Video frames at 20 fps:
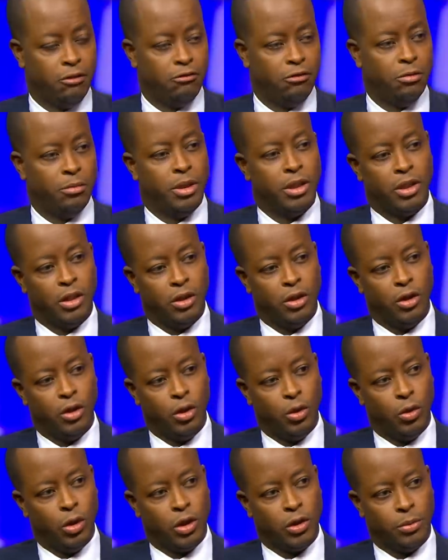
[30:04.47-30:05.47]
agreement in the
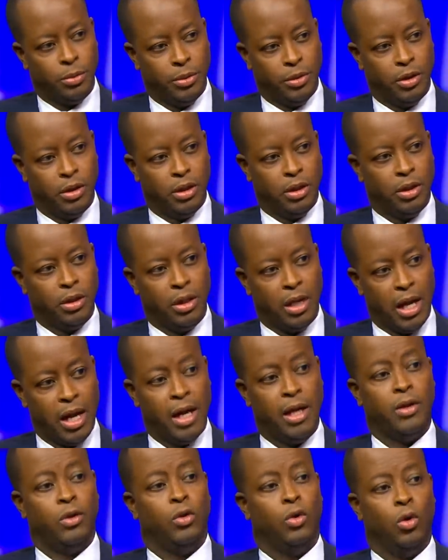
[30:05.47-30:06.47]
new hospital
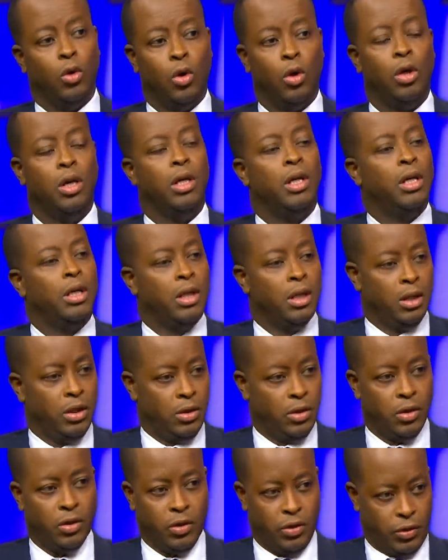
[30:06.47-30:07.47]
and or
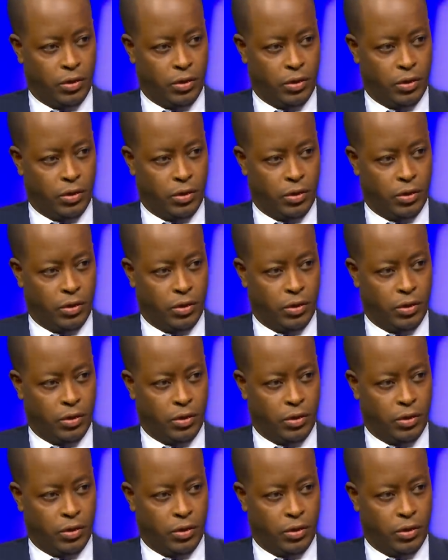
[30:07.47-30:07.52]
Mm-hmm.